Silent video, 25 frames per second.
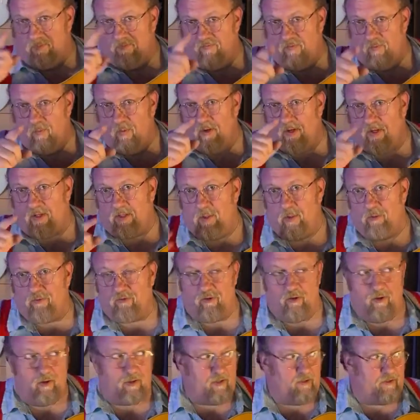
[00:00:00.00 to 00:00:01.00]
you want a
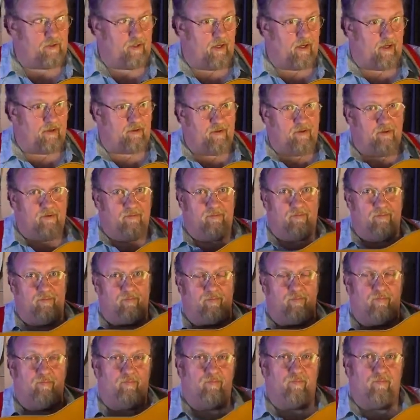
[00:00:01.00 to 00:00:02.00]
closer look at that,
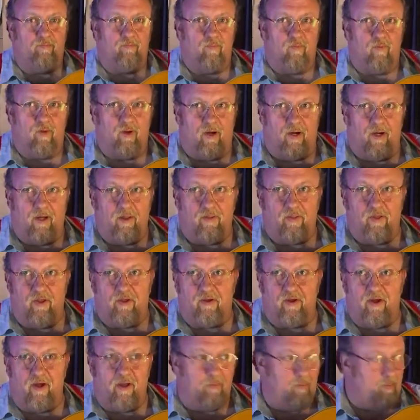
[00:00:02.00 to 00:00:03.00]
I
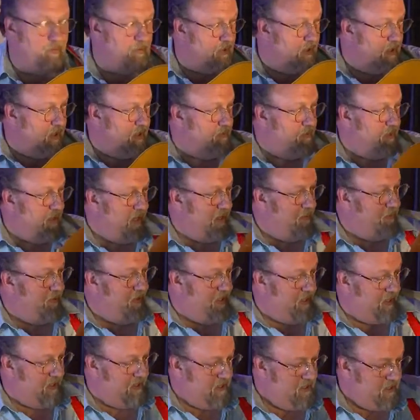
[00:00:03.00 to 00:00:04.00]
think I'm, I may
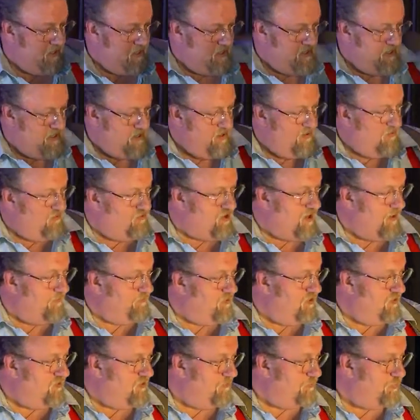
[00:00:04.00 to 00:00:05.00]
be
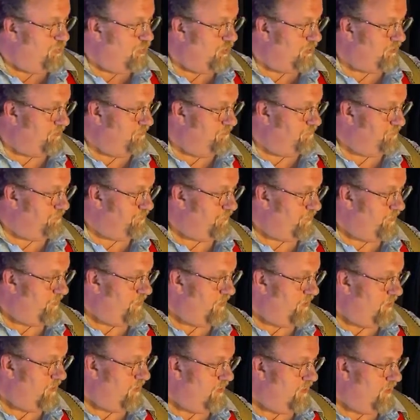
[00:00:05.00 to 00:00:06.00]
tempted to put
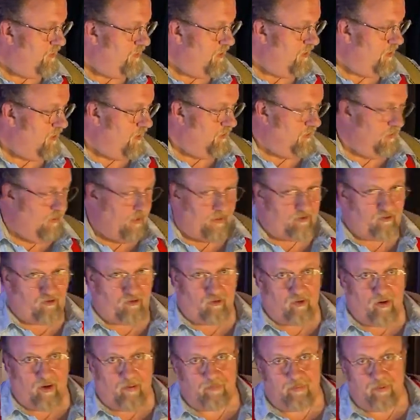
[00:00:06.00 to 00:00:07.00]
a
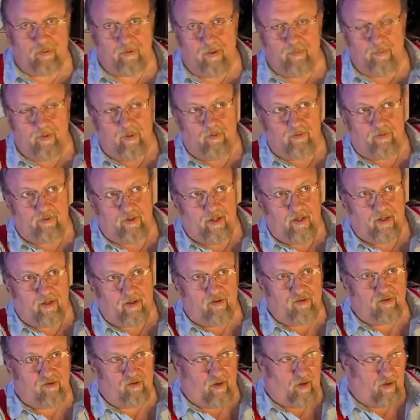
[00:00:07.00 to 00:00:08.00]
lecture up about that,
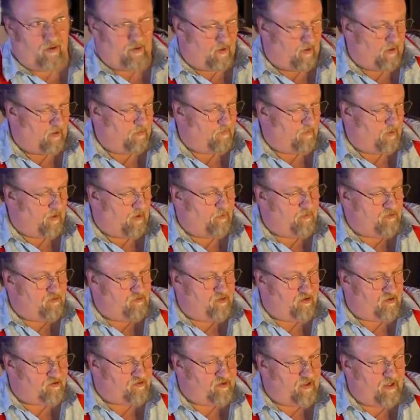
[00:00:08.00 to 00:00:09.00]
because I, I, I was
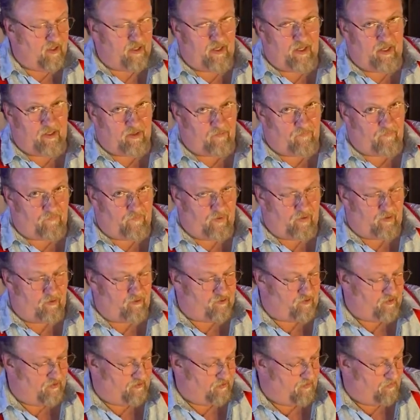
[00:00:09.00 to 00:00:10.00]
just getting into finger
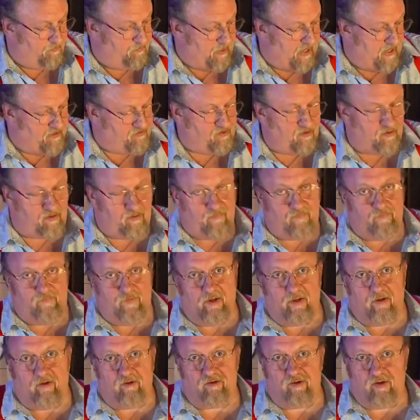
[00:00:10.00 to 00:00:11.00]
the basics of
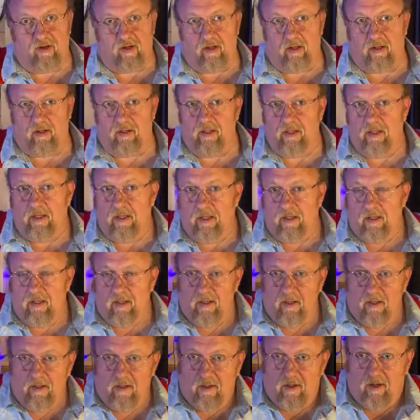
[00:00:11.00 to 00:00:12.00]
fingerstyle
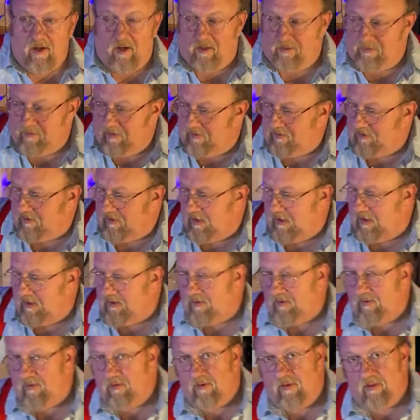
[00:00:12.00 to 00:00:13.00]
on the site
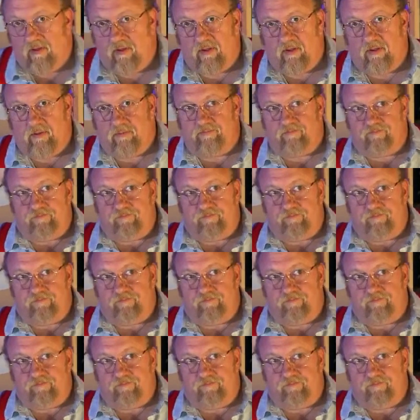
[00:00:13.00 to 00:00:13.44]
uh,